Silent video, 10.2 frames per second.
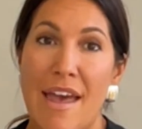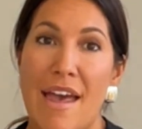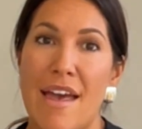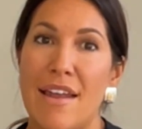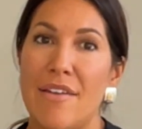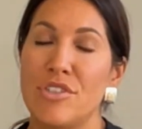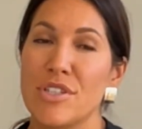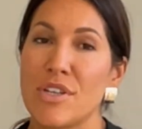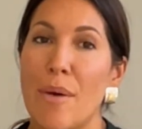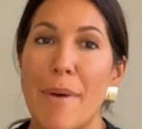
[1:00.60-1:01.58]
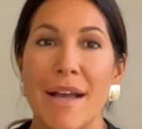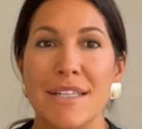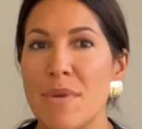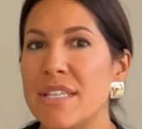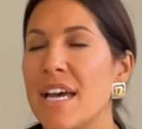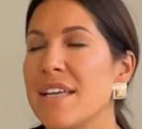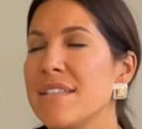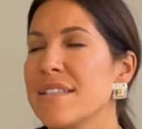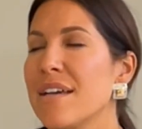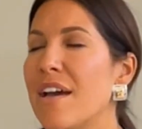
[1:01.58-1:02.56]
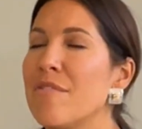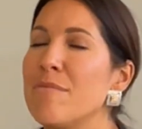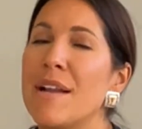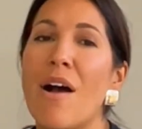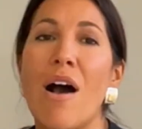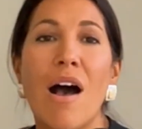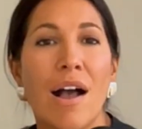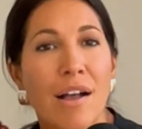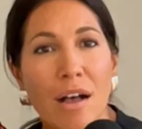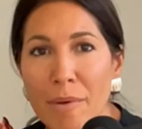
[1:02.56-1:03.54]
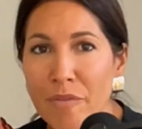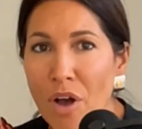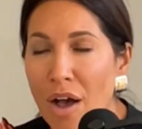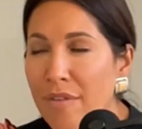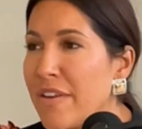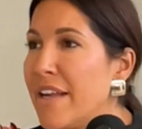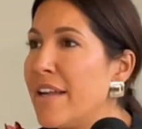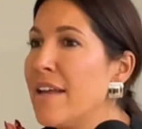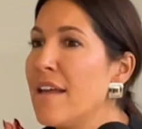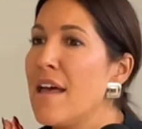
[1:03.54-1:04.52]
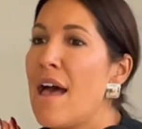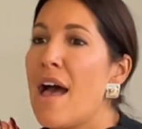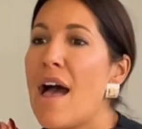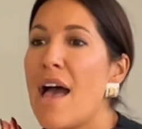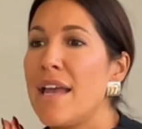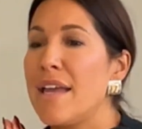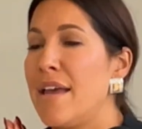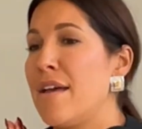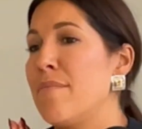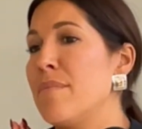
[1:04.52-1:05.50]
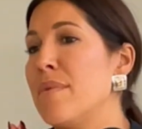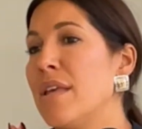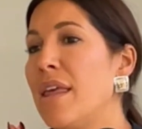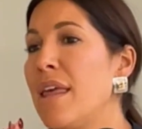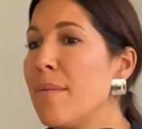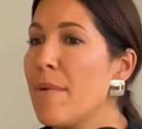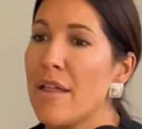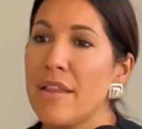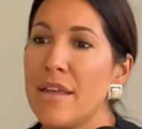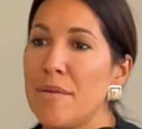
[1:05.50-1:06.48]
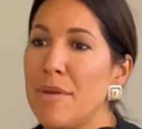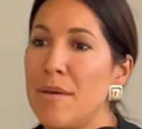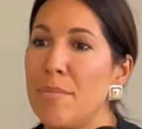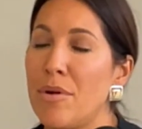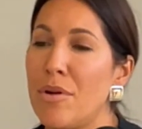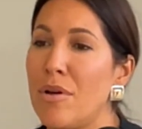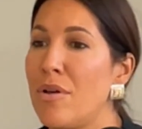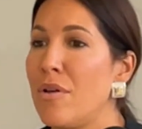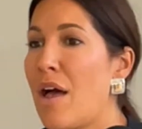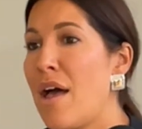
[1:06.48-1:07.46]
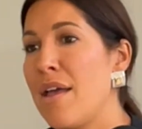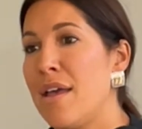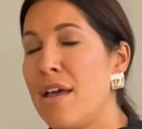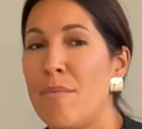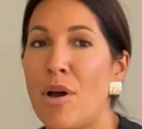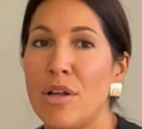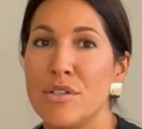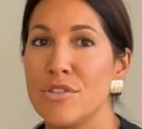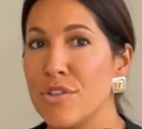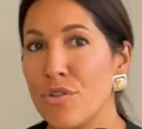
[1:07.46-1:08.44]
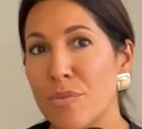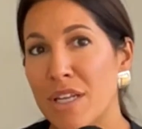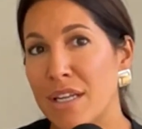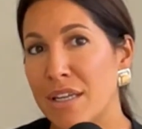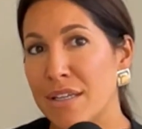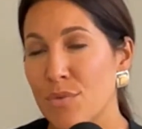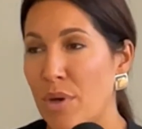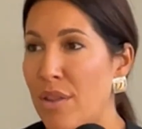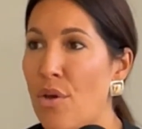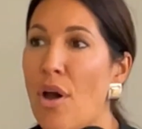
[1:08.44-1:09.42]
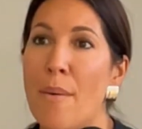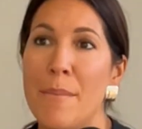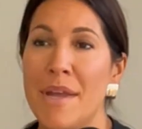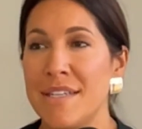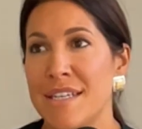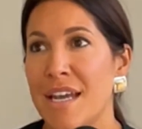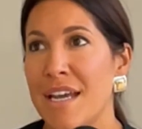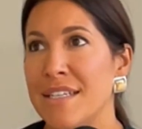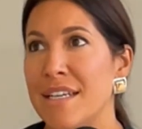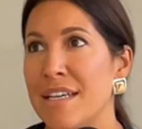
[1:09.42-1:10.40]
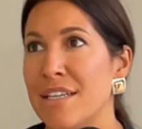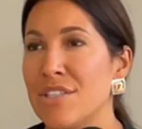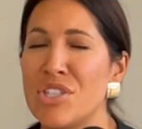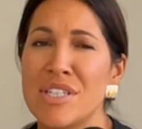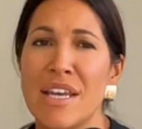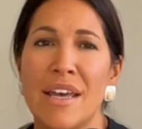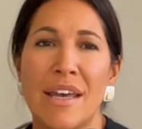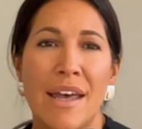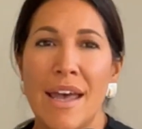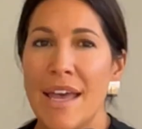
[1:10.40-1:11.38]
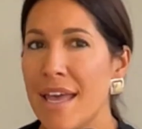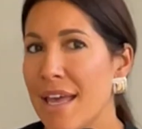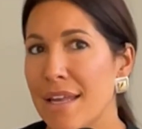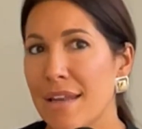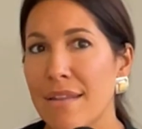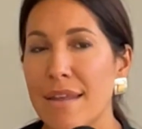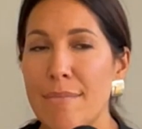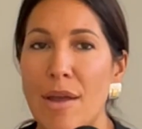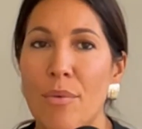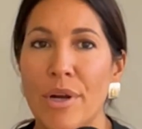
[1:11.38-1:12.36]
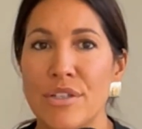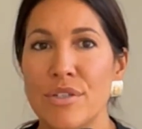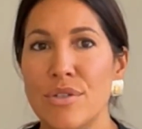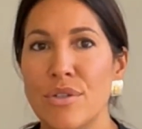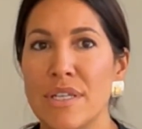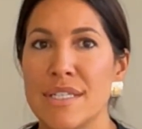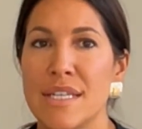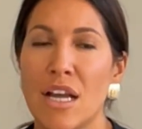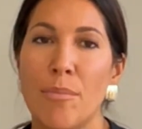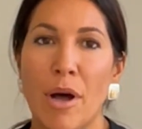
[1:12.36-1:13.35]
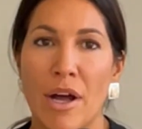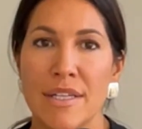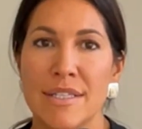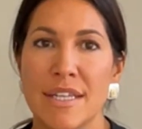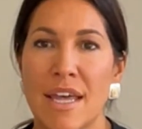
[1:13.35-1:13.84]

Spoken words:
And I've just got back to my desk. I made a hot cup of coffee. I am emailing people. I am on Zoom meetings with amazing ideas, just handling my work to-do list like a boss.